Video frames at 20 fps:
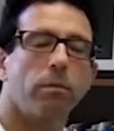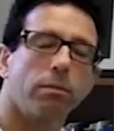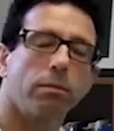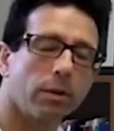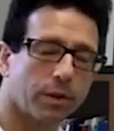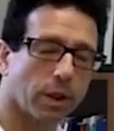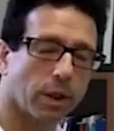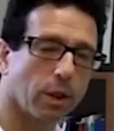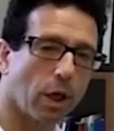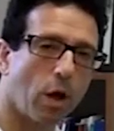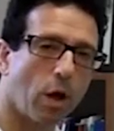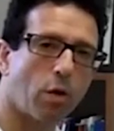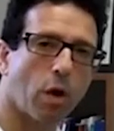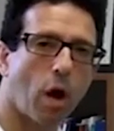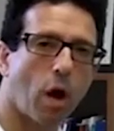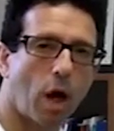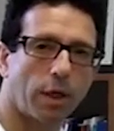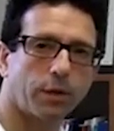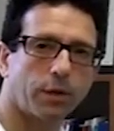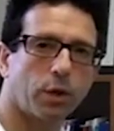a
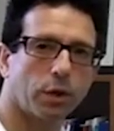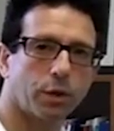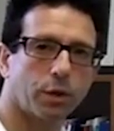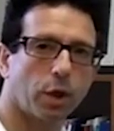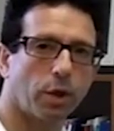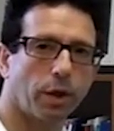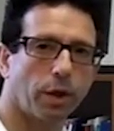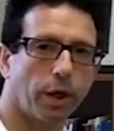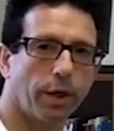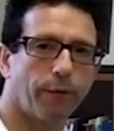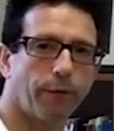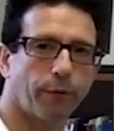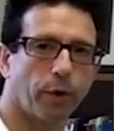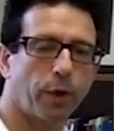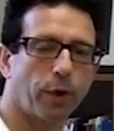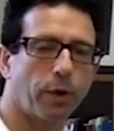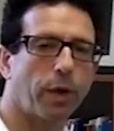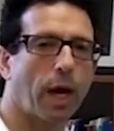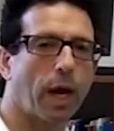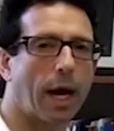low-cost alternative for you
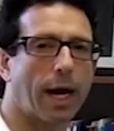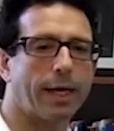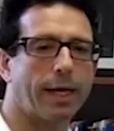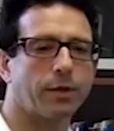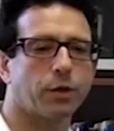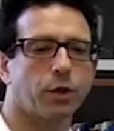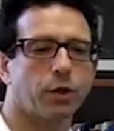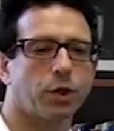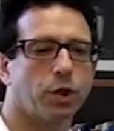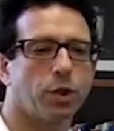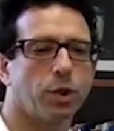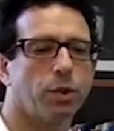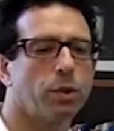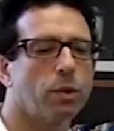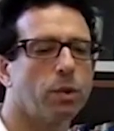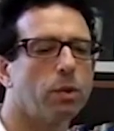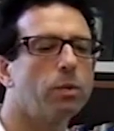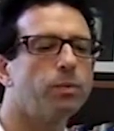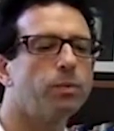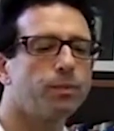guys
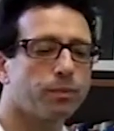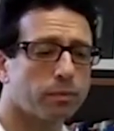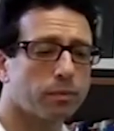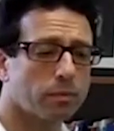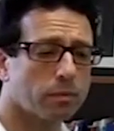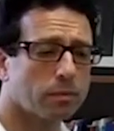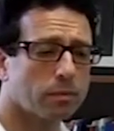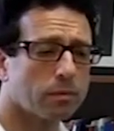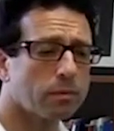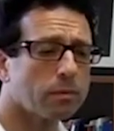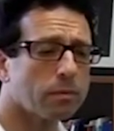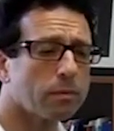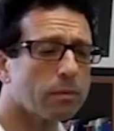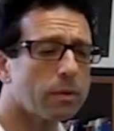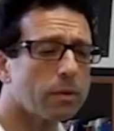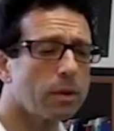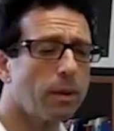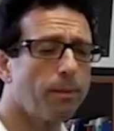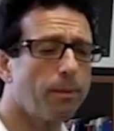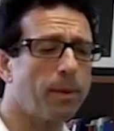to
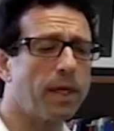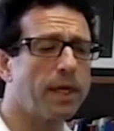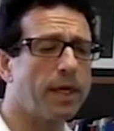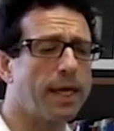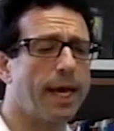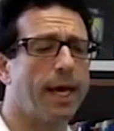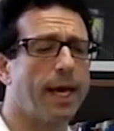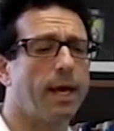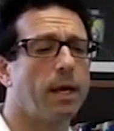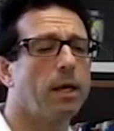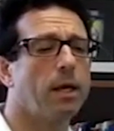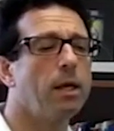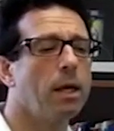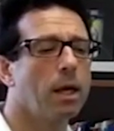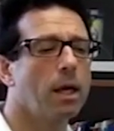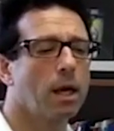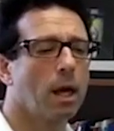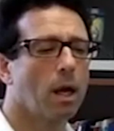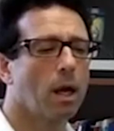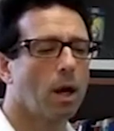begin
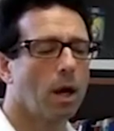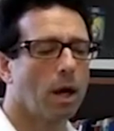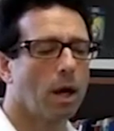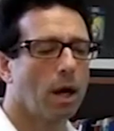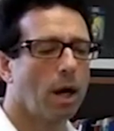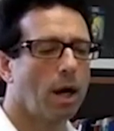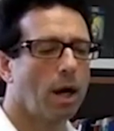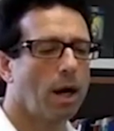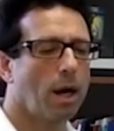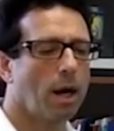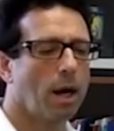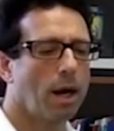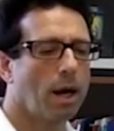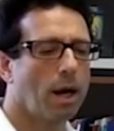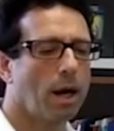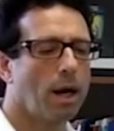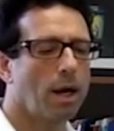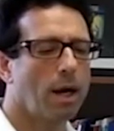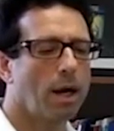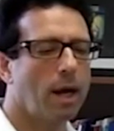
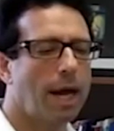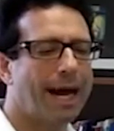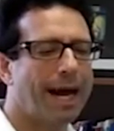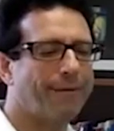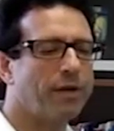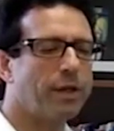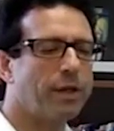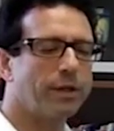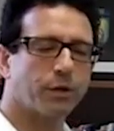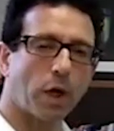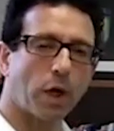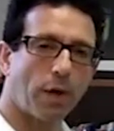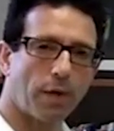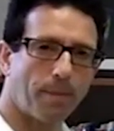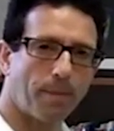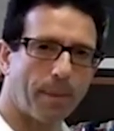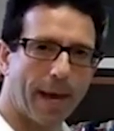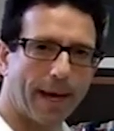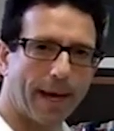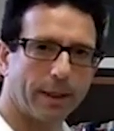having this on the
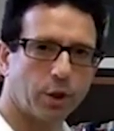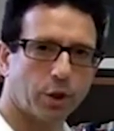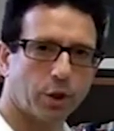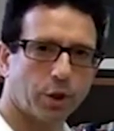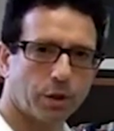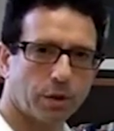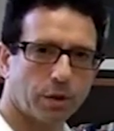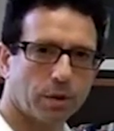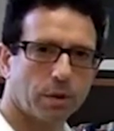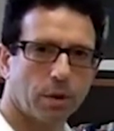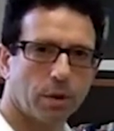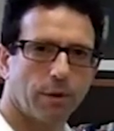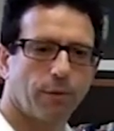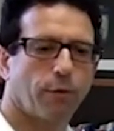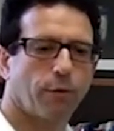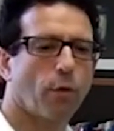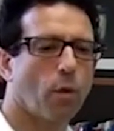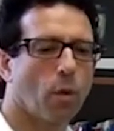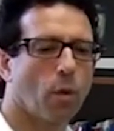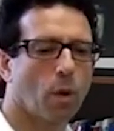bench
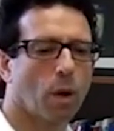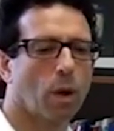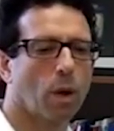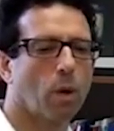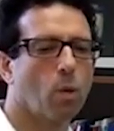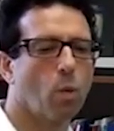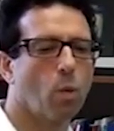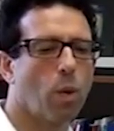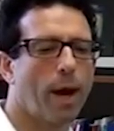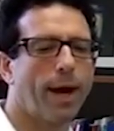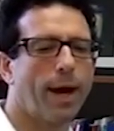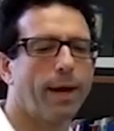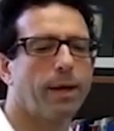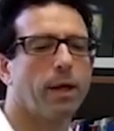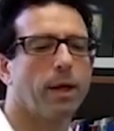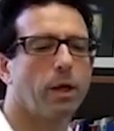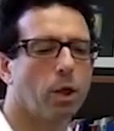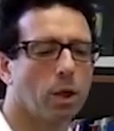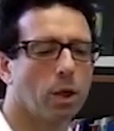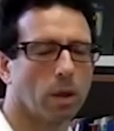for when
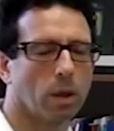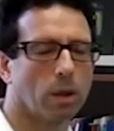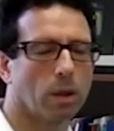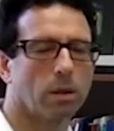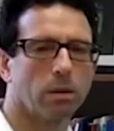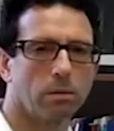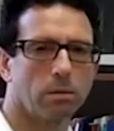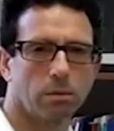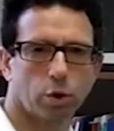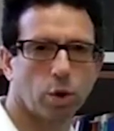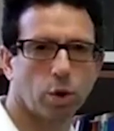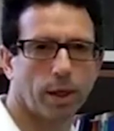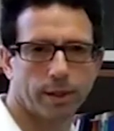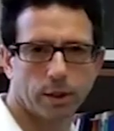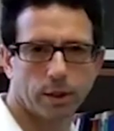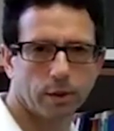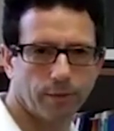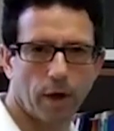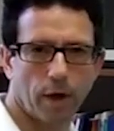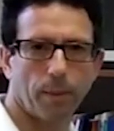you're trying to
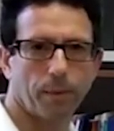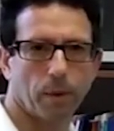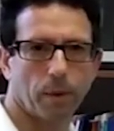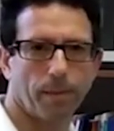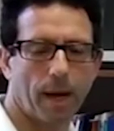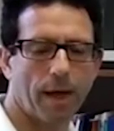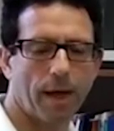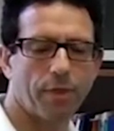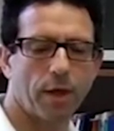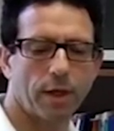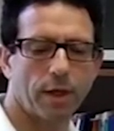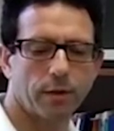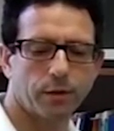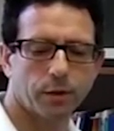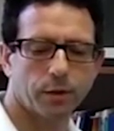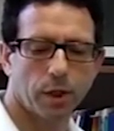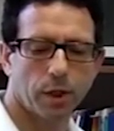develop your methods.